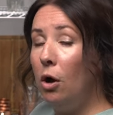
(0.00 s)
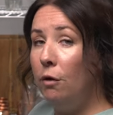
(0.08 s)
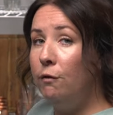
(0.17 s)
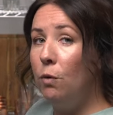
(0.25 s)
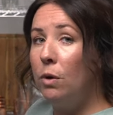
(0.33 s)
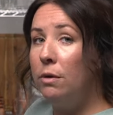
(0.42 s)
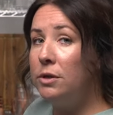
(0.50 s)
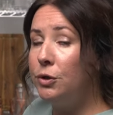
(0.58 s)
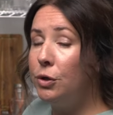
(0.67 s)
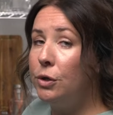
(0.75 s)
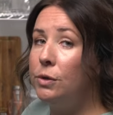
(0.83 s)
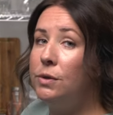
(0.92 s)
all four
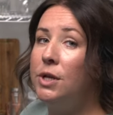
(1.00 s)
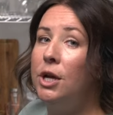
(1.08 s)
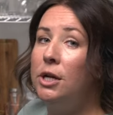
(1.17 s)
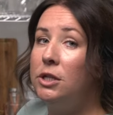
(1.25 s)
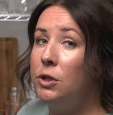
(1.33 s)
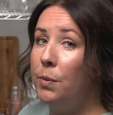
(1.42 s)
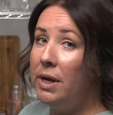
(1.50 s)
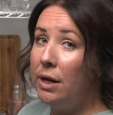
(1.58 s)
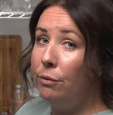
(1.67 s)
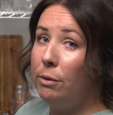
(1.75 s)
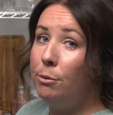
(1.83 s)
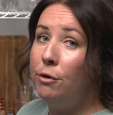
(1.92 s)
screws so we
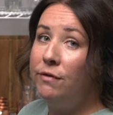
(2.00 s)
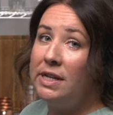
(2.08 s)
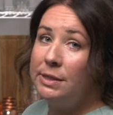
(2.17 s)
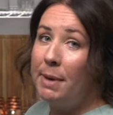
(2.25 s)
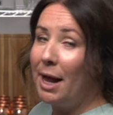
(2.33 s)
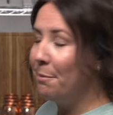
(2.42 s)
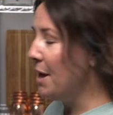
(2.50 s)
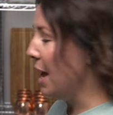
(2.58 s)
can remove this back